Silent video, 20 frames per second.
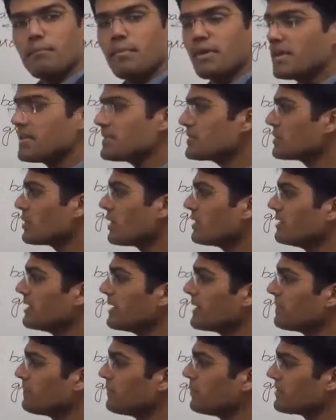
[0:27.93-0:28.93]
based on
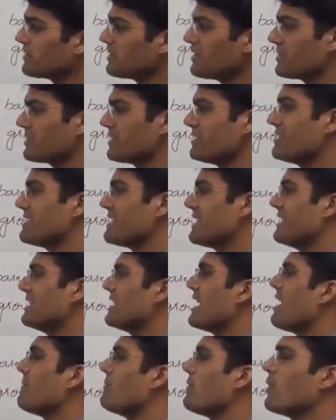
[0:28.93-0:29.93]
their positions in
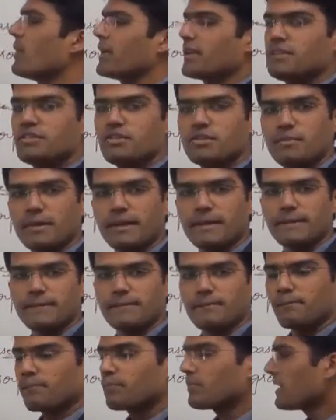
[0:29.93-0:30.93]
the above arrangement,
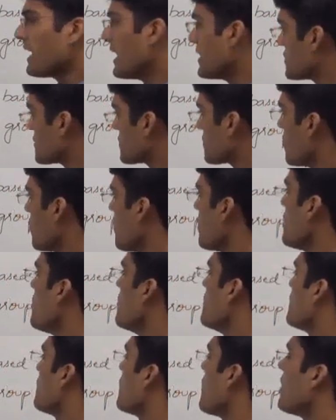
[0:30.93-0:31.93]
and
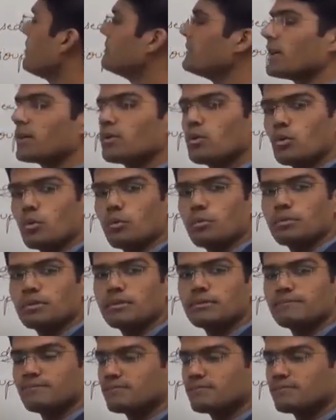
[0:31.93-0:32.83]
so form a group.